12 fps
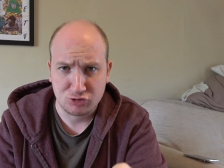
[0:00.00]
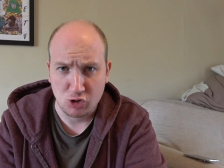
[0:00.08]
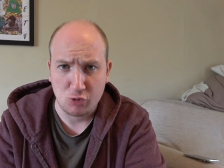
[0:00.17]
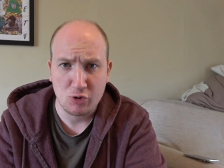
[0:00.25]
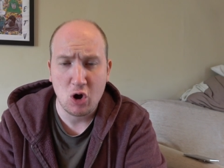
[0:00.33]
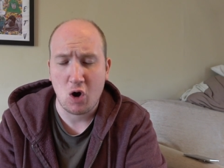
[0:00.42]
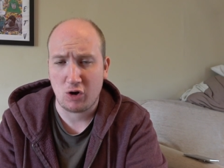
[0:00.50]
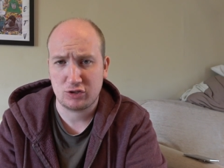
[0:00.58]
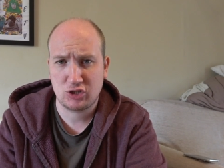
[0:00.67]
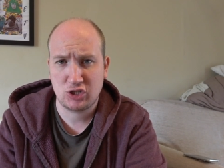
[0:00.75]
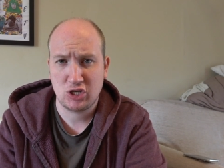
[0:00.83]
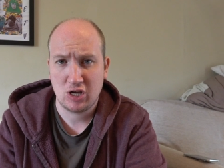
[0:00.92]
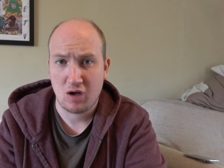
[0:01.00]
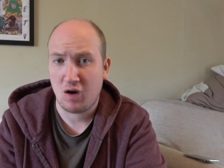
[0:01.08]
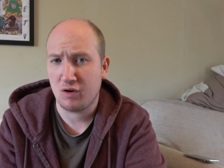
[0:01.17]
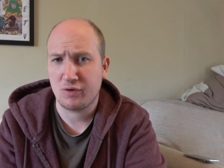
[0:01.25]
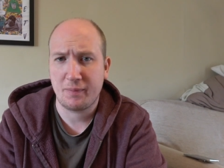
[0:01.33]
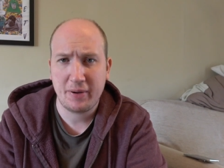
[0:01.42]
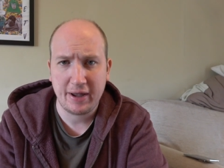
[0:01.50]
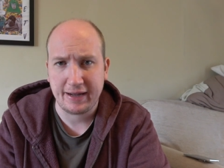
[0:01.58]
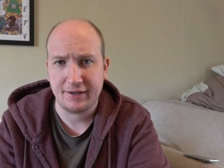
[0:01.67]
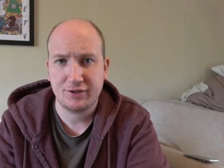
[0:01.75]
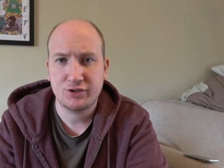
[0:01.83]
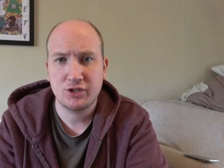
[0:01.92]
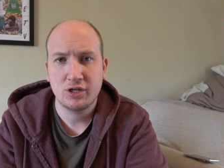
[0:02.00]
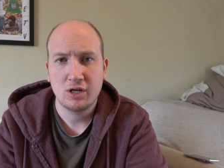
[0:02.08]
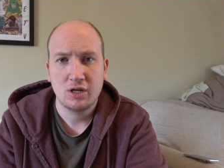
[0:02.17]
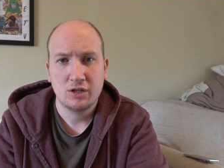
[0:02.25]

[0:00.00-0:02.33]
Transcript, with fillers: do not, I repeat,